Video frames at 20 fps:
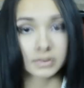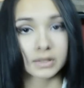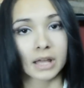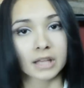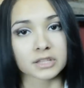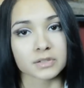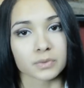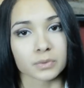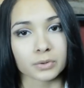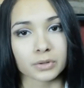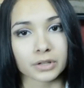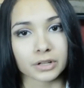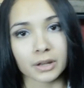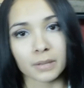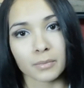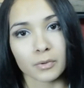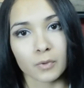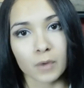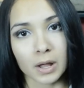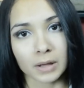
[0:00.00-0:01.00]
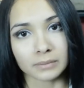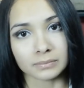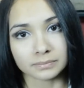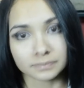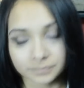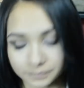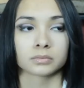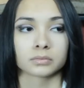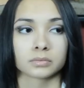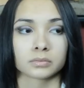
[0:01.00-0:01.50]
That's ruling number 1.
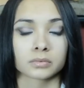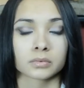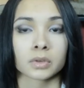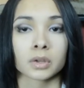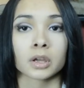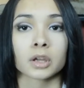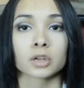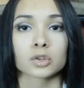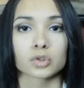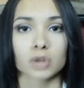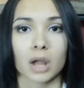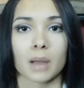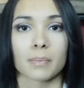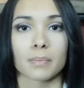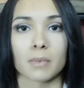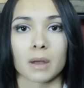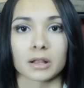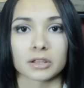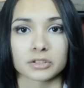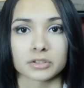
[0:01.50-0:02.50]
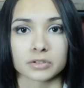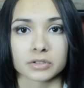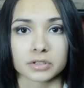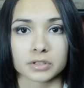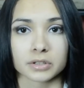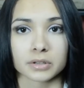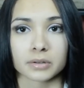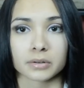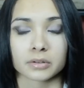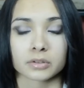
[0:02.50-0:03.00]
Trap
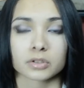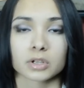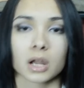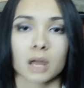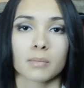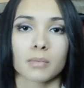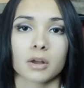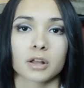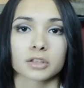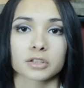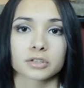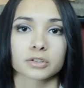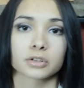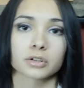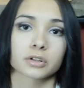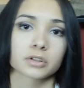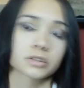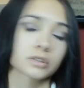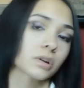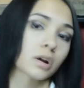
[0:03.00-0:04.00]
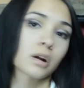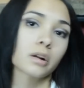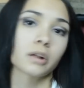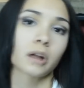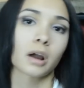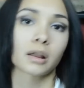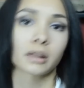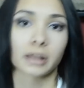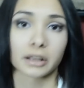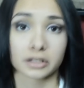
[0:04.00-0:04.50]
monsters. Trap monsters are
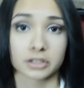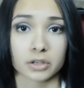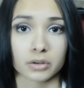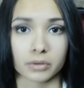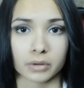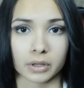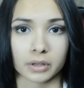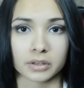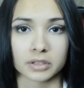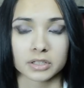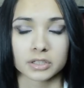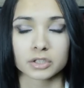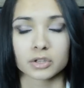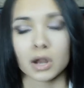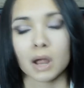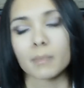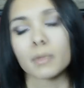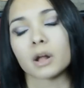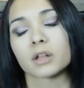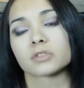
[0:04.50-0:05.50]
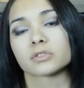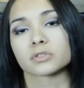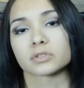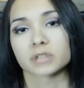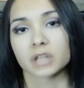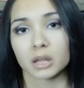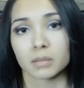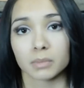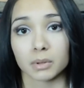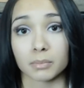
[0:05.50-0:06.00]
not like tokens. Trap
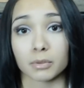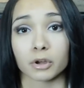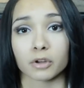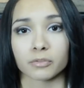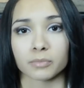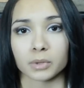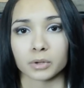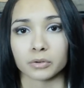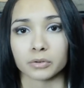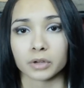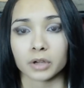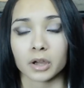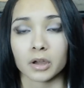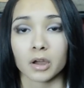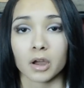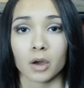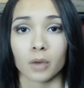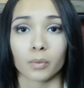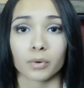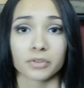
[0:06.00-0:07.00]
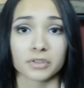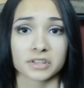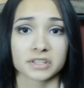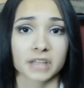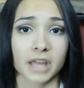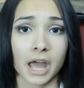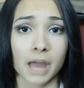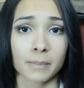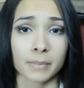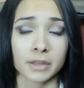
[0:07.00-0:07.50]
monsters can be Book of Moon. When
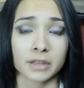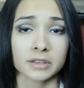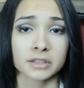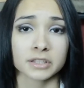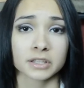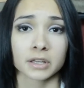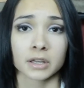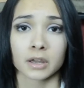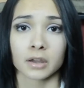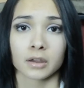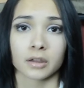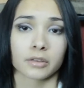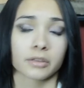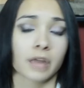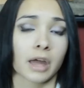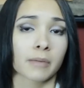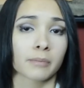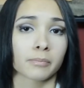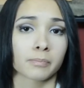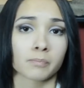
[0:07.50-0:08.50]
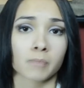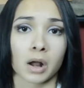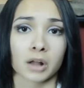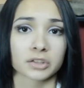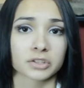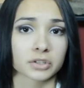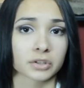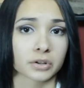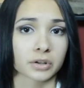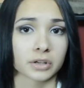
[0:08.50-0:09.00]
this happens, that
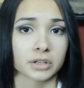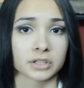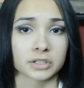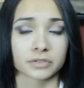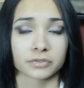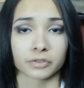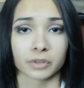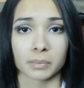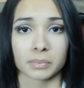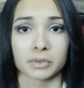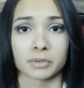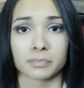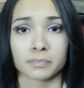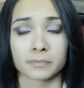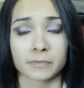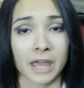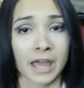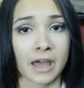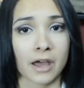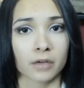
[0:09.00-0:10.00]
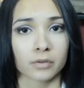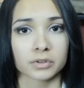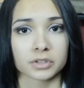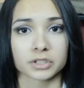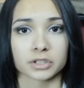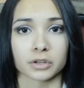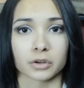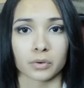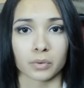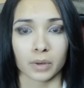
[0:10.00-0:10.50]
monster is flipped down,
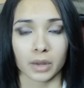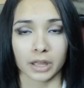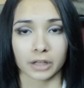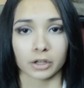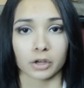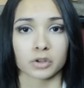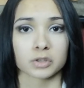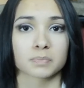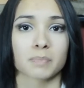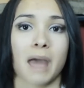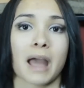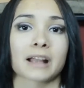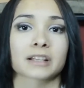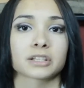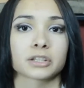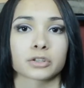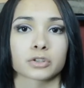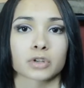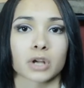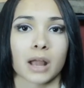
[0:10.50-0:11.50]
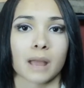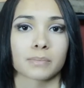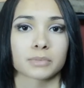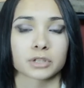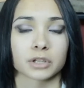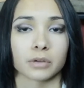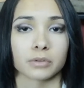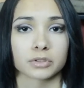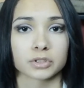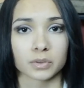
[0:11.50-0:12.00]
so it goes back to the trap
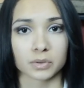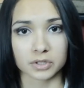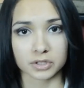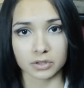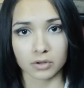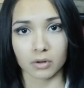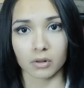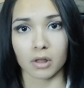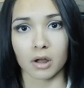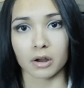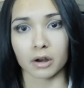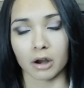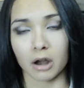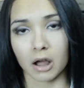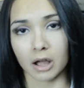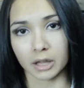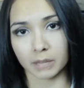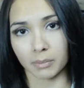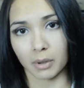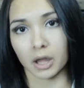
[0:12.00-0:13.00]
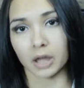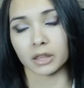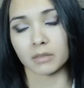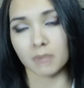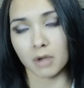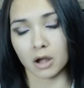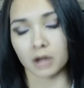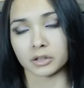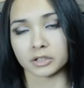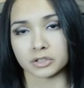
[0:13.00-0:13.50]
zone. So it's no longer
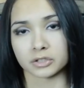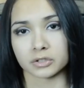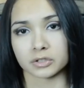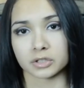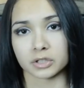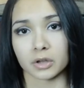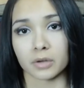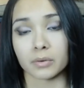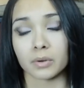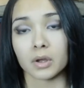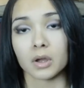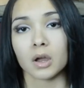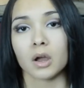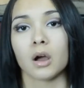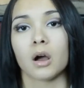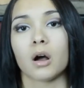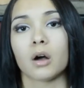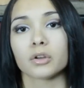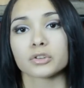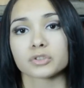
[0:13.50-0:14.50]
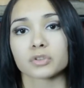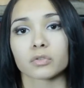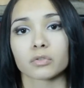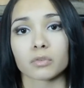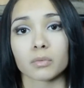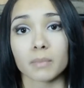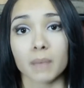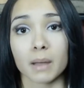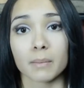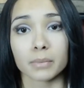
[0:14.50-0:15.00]
occupying monster zone. Also
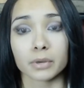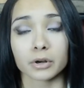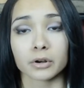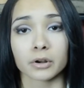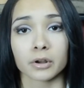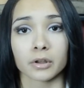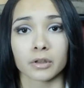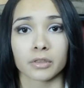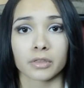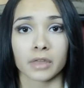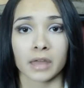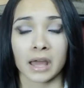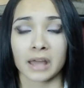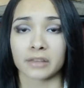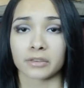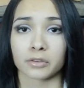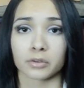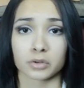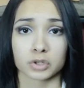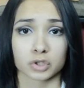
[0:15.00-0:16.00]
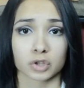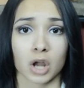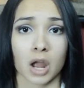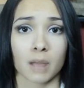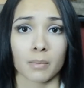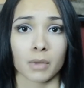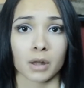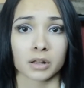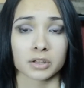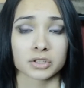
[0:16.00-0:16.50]
remember that those
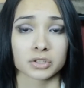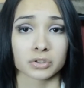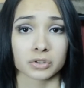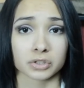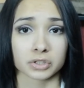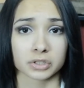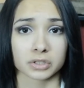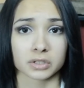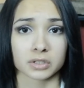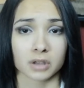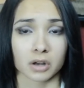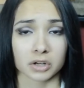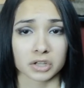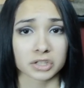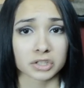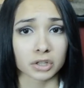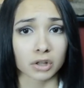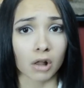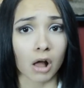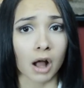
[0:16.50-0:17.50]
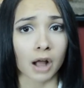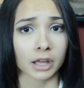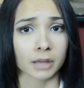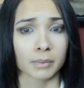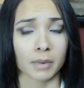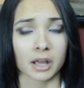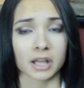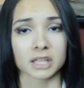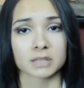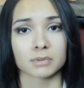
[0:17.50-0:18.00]
trap monsters are still
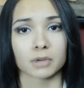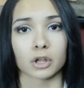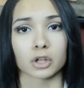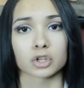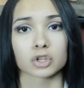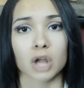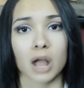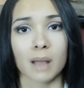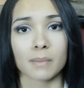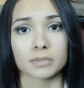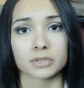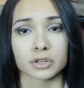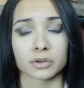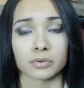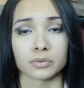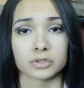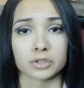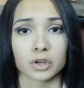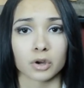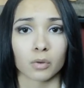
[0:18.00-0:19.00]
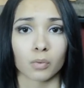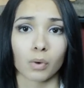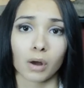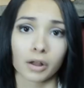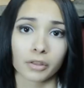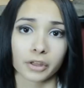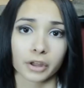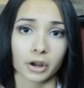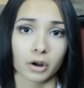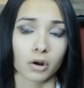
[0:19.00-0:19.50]
occupying spell and trap zones
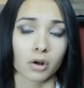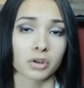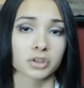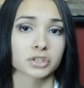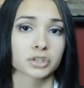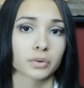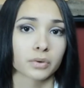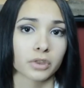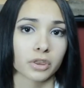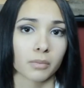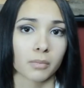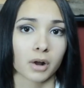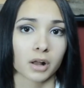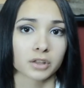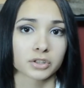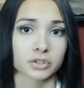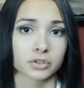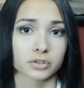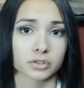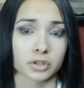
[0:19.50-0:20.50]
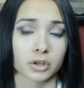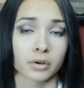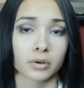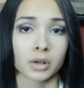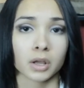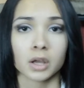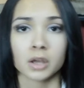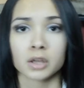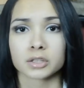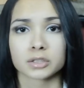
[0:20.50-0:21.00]
while they are also in the monster zone.
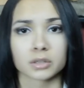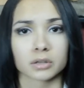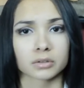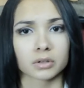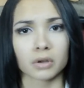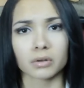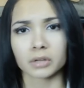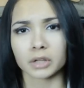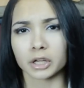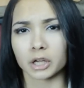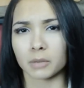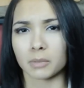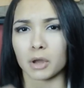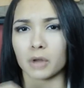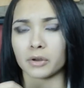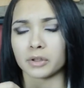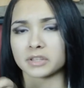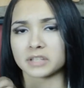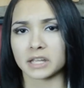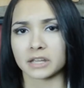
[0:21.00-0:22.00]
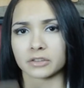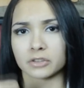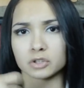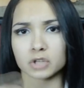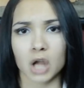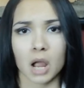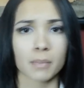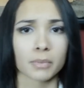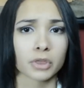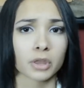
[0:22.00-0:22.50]
So don't let your opponent take the
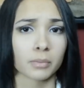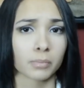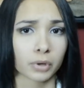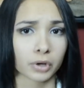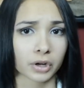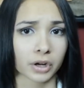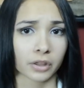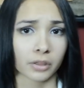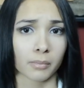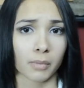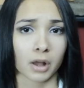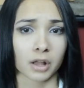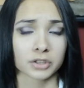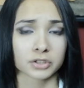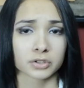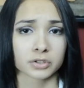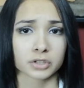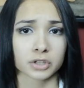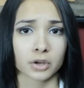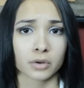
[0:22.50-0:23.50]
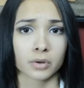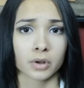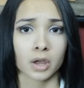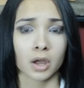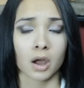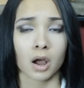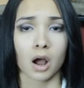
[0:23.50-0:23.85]
trap and then put it in the monster zone.